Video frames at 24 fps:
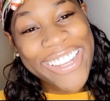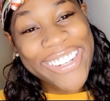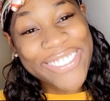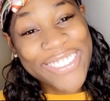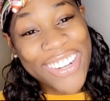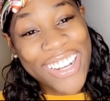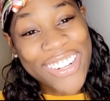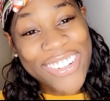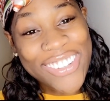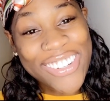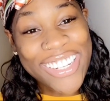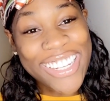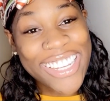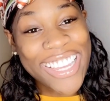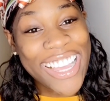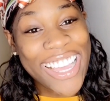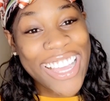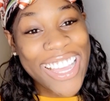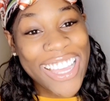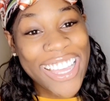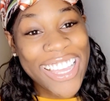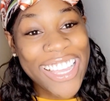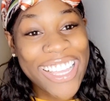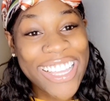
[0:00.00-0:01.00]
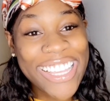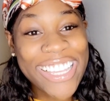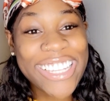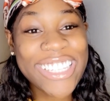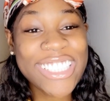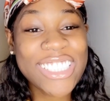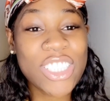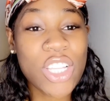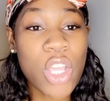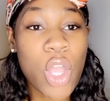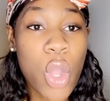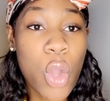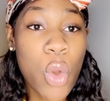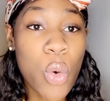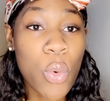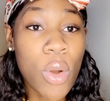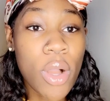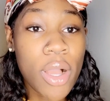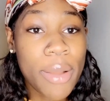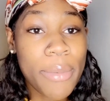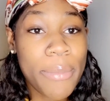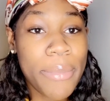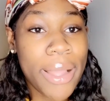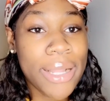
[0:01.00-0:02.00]
Well going guys,
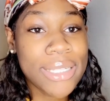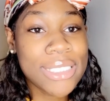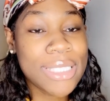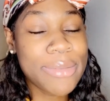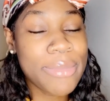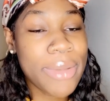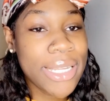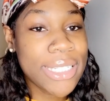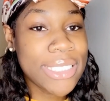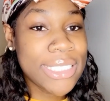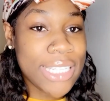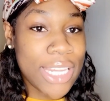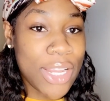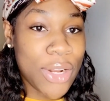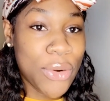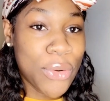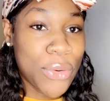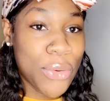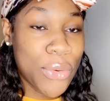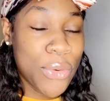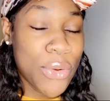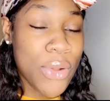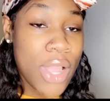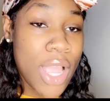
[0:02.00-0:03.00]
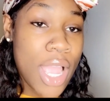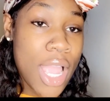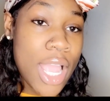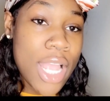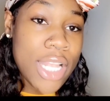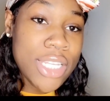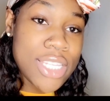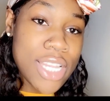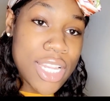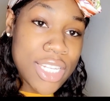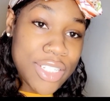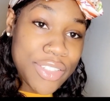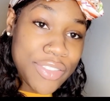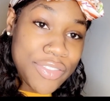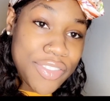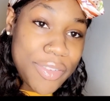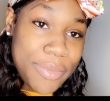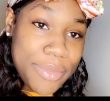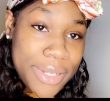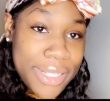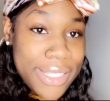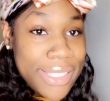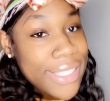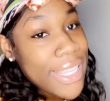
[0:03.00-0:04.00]
welcome back to my channel. Judging
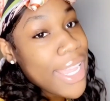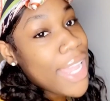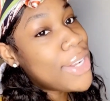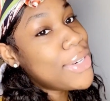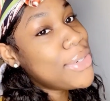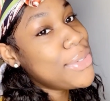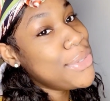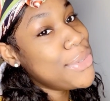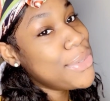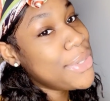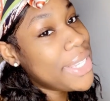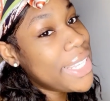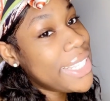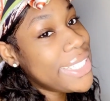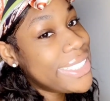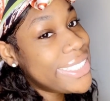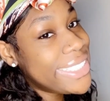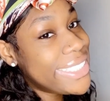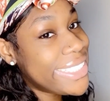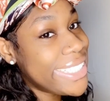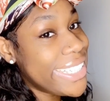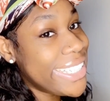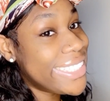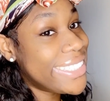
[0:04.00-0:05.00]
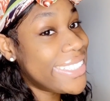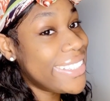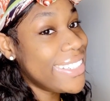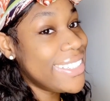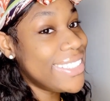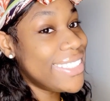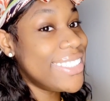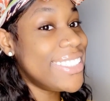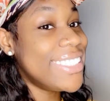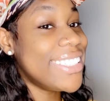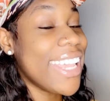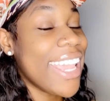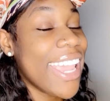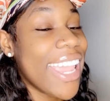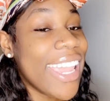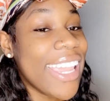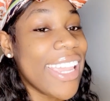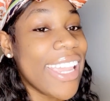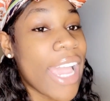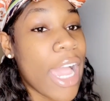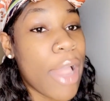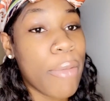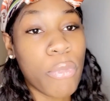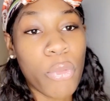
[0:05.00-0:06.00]
from the title, you can see
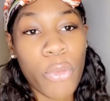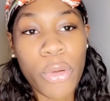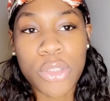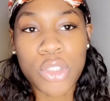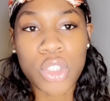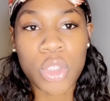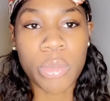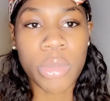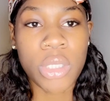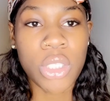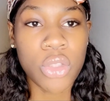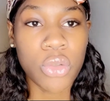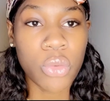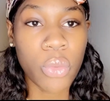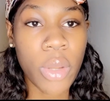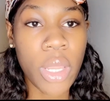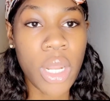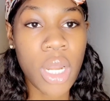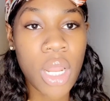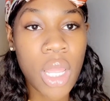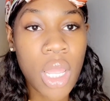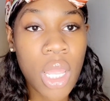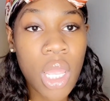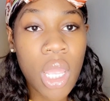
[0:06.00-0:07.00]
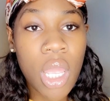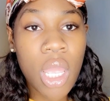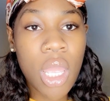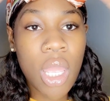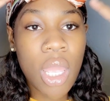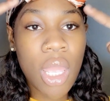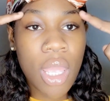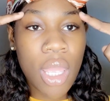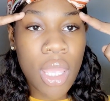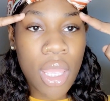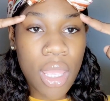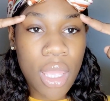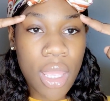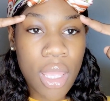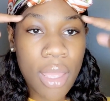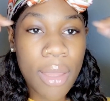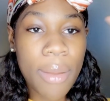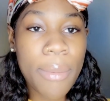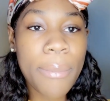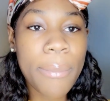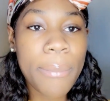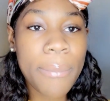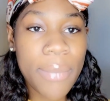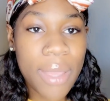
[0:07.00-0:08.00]
today I'm going to be doing
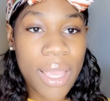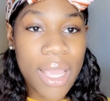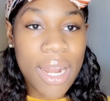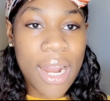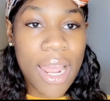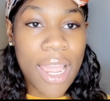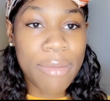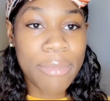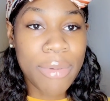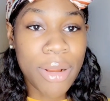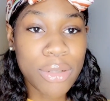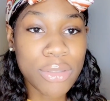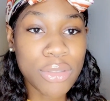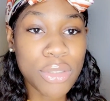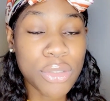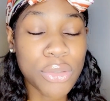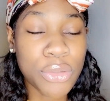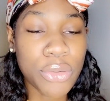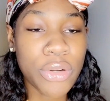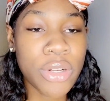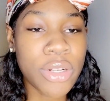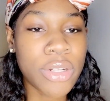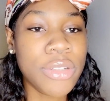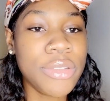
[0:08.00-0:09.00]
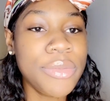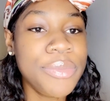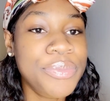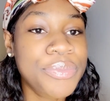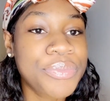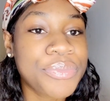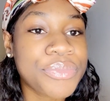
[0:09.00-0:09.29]
an eyebrow tutorial.